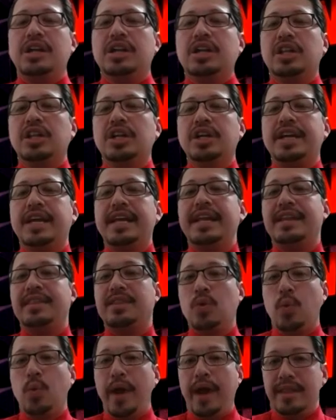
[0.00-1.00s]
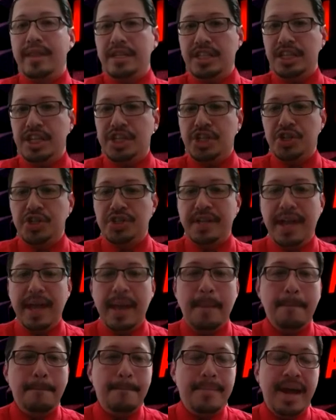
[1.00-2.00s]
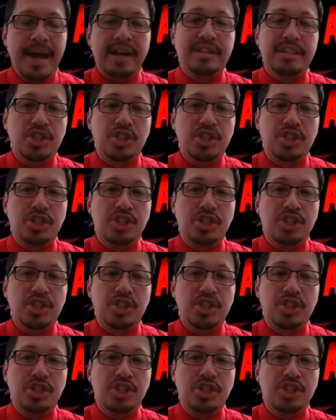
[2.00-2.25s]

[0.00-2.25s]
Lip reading: Looking at the way that teachers impact